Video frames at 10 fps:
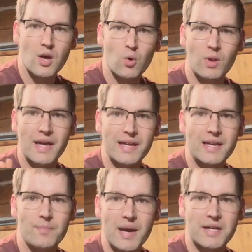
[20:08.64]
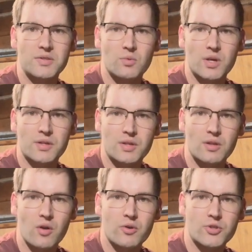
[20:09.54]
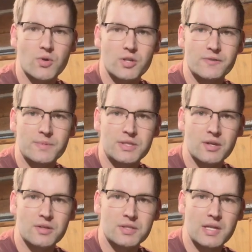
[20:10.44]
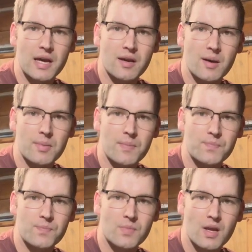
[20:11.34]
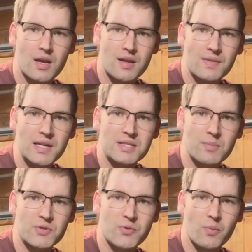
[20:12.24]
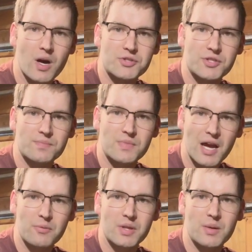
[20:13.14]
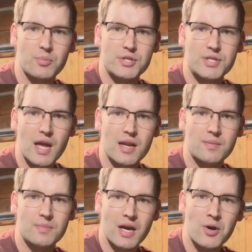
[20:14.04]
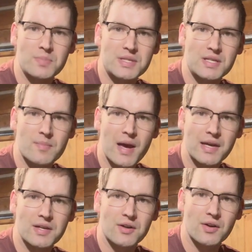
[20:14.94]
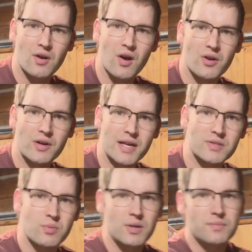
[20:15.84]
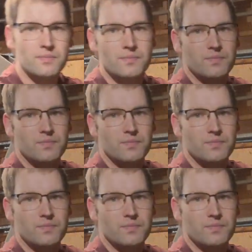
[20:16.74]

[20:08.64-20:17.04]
Well, I gotta get back to work. The loader chores have been starting to stack up. Thanks so much for watching. I really appreciate it. I hope to see you back here on our next one.